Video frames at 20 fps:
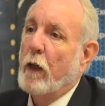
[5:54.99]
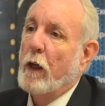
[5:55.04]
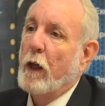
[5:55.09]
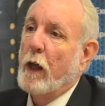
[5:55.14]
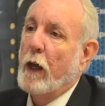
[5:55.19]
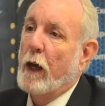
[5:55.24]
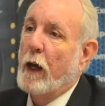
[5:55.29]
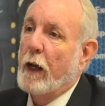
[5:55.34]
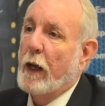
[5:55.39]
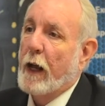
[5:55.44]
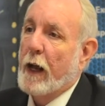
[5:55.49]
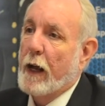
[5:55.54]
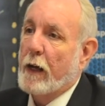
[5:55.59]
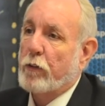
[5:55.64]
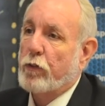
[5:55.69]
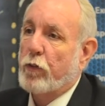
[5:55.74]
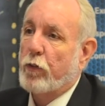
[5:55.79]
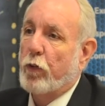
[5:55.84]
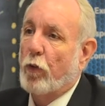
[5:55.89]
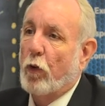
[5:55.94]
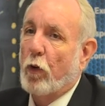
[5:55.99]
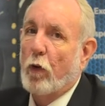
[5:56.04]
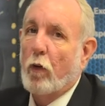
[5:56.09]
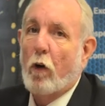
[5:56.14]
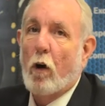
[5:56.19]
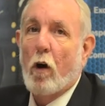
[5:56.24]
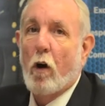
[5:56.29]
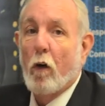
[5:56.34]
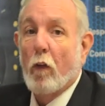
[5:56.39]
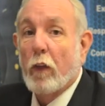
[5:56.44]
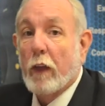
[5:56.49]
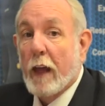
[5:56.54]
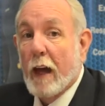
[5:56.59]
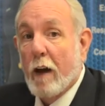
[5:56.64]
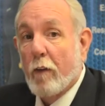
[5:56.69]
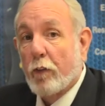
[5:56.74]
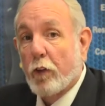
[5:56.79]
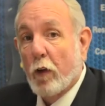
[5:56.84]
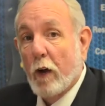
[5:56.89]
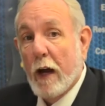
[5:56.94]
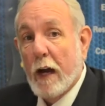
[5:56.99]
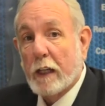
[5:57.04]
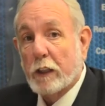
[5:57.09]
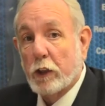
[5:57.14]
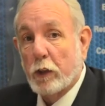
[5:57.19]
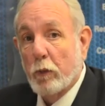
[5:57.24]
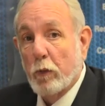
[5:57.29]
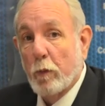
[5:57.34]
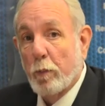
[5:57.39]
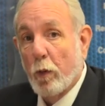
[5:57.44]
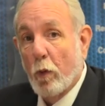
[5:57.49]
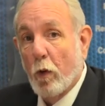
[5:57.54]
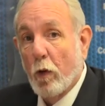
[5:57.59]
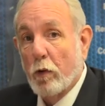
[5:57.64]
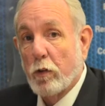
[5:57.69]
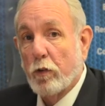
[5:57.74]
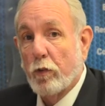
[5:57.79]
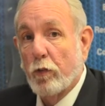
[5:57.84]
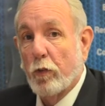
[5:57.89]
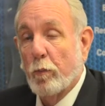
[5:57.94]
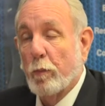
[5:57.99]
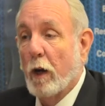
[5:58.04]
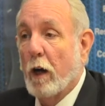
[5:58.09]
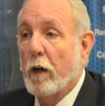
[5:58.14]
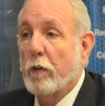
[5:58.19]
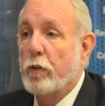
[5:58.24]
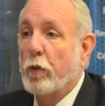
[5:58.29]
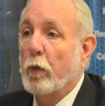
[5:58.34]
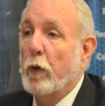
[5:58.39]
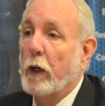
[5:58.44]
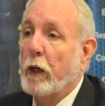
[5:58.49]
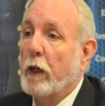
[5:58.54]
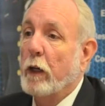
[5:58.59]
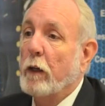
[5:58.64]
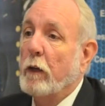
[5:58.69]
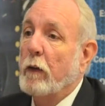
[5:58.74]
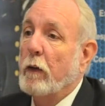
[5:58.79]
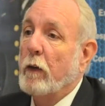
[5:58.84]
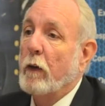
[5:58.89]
and asked for all the after-action reports from Nasiriyah,